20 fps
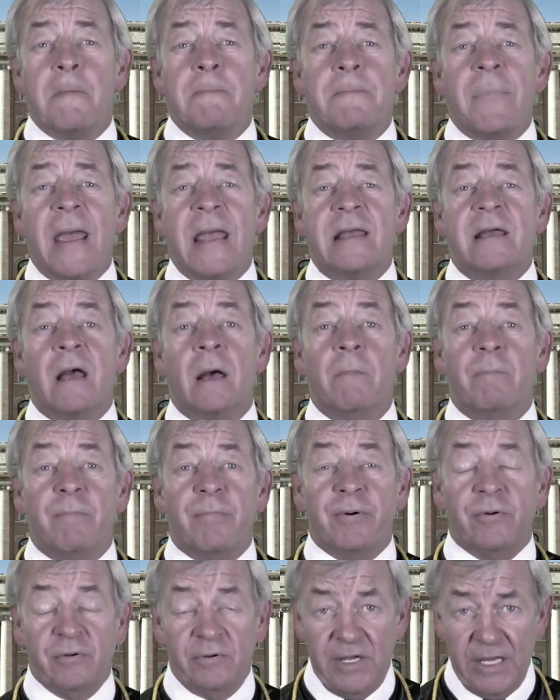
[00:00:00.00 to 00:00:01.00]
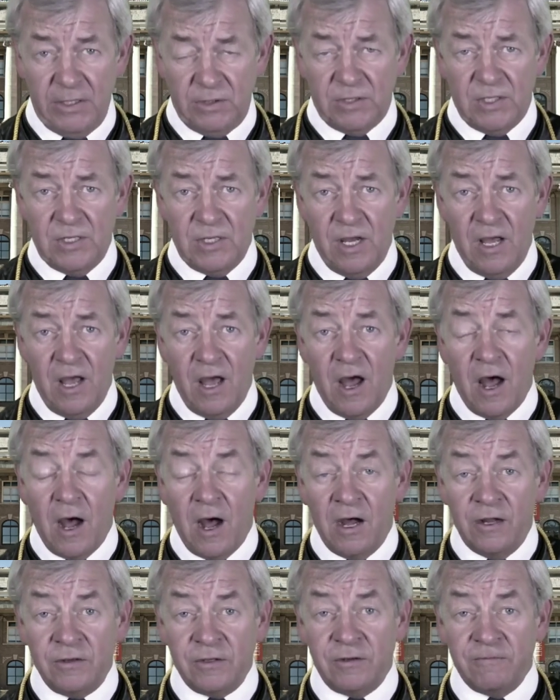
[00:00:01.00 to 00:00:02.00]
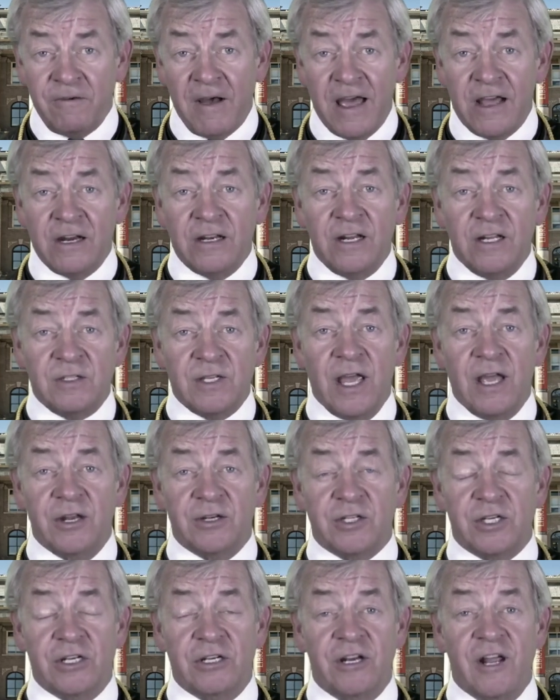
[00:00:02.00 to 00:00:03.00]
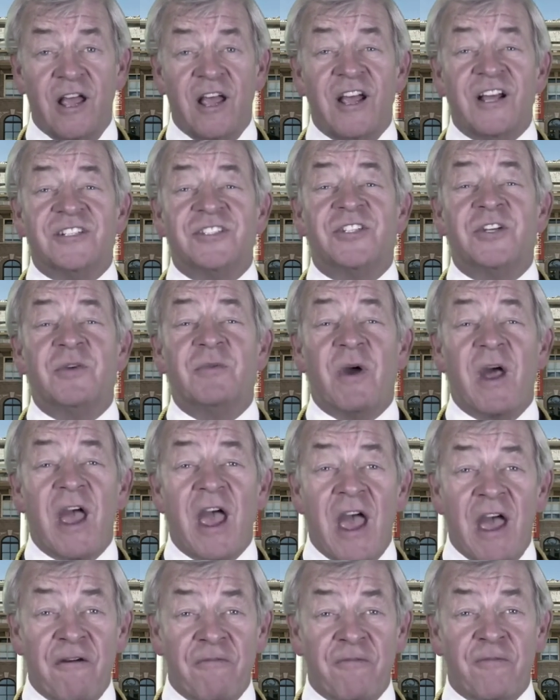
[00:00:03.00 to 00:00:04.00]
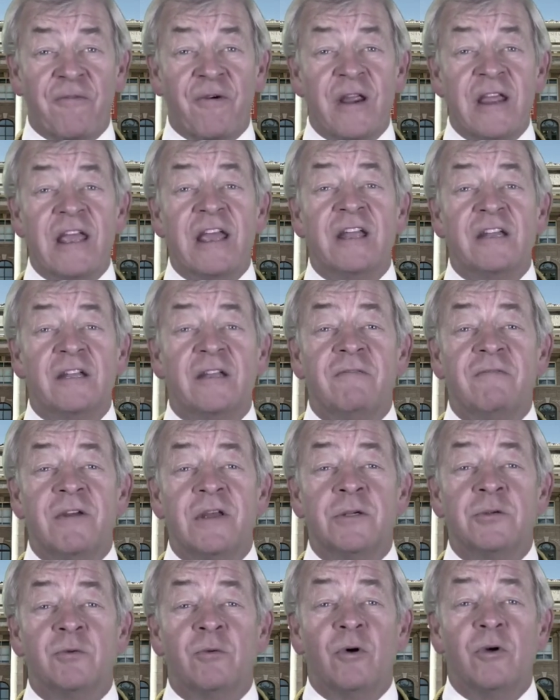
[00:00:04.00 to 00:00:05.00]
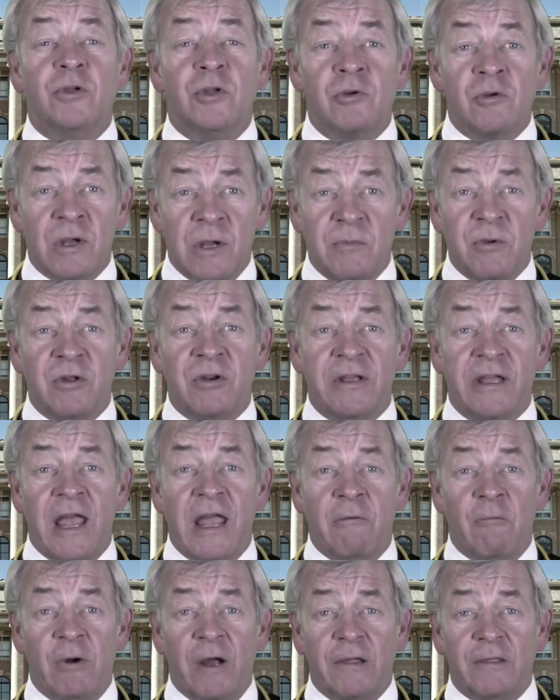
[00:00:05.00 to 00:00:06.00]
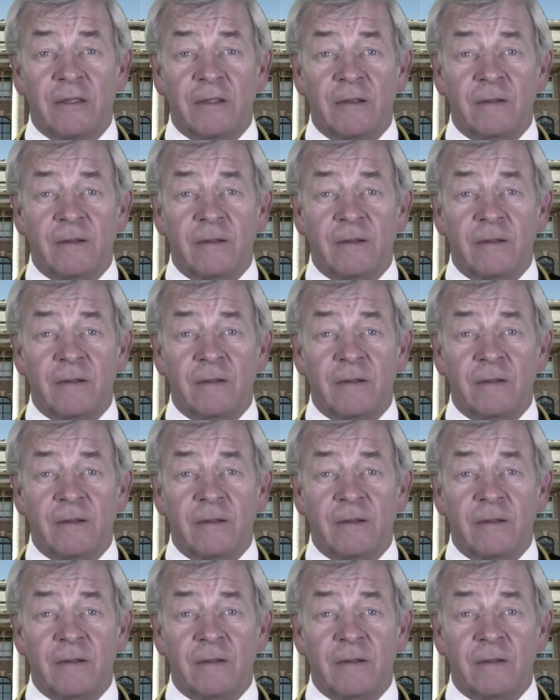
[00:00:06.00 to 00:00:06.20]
Pay complete, undivided attention to every individual you communicate with.